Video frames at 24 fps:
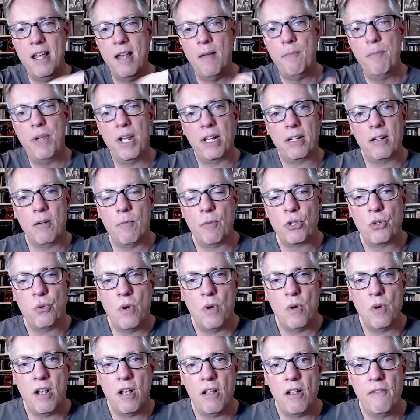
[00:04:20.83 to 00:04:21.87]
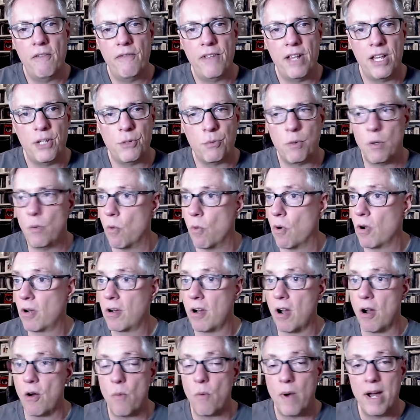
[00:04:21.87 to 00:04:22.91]
pick number 12, as we work
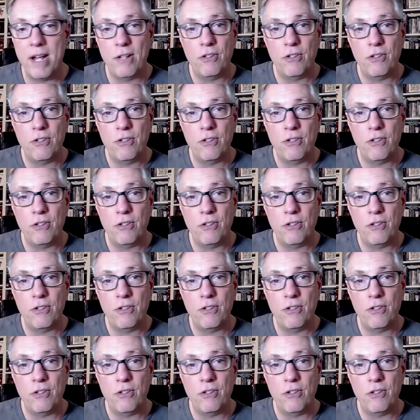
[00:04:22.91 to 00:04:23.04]
our way